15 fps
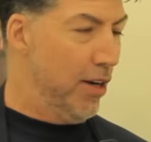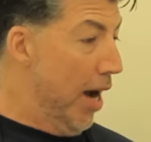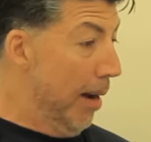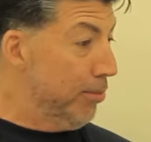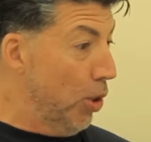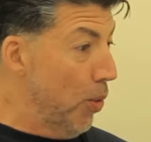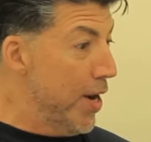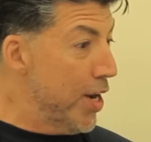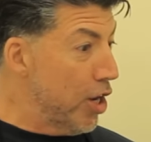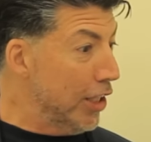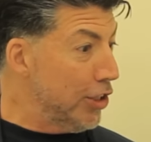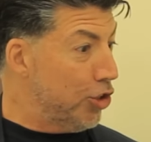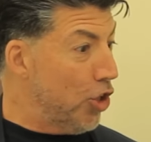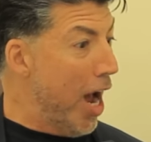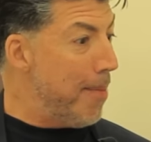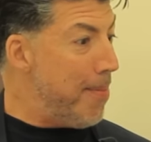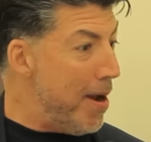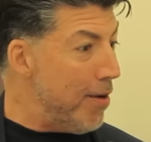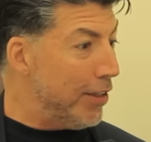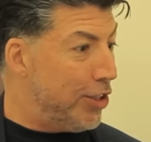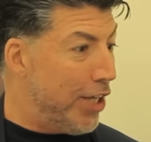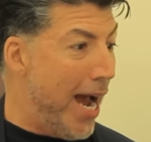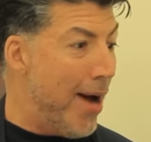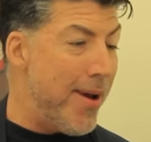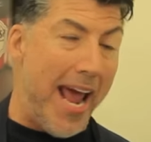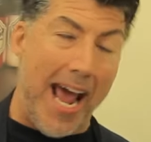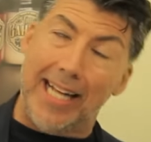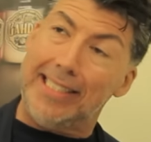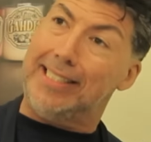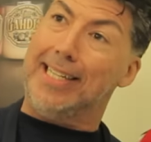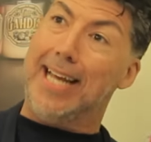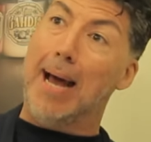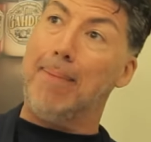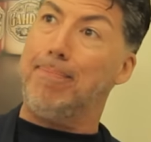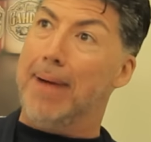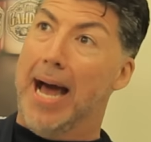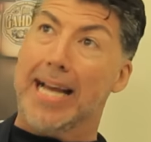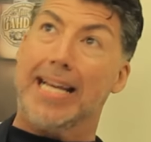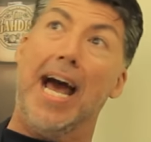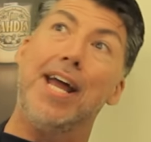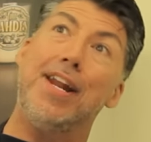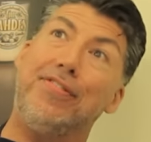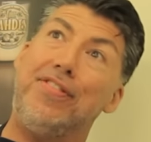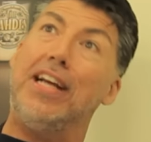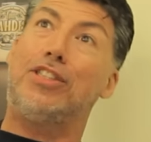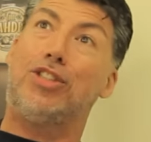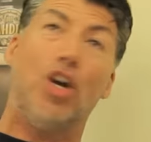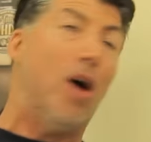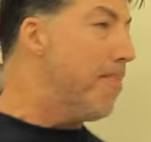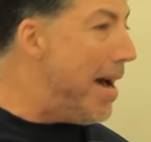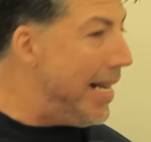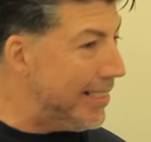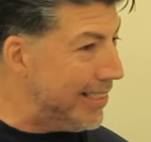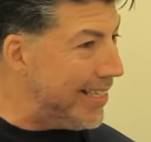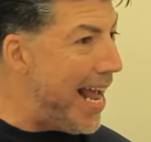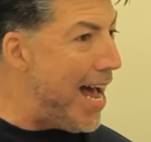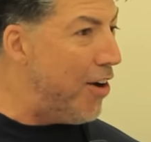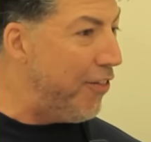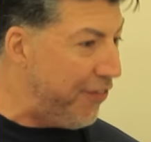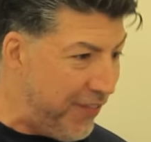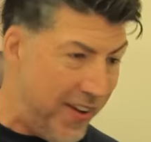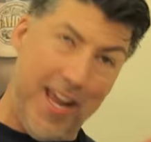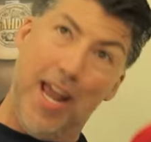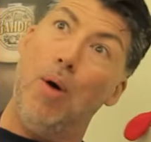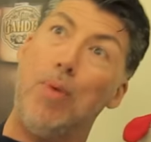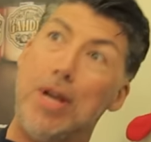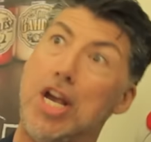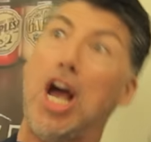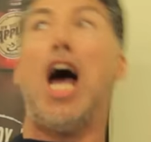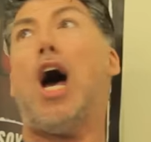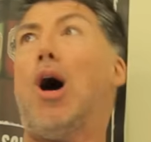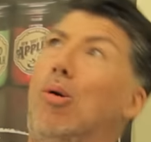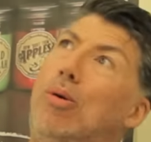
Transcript: I'm doing a good job here at Chowdaheadz? Yep, I kind of think so myself. Here we go.